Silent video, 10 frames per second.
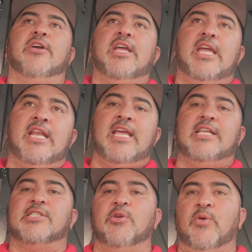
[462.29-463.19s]
He
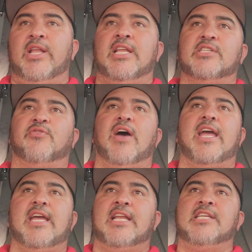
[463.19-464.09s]
needs to win this
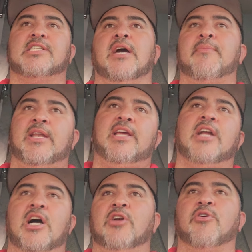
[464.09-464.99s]
fight, and he's coming in
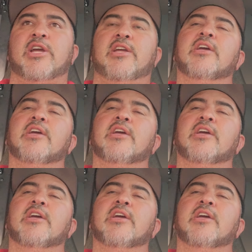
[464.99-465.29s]
hungry,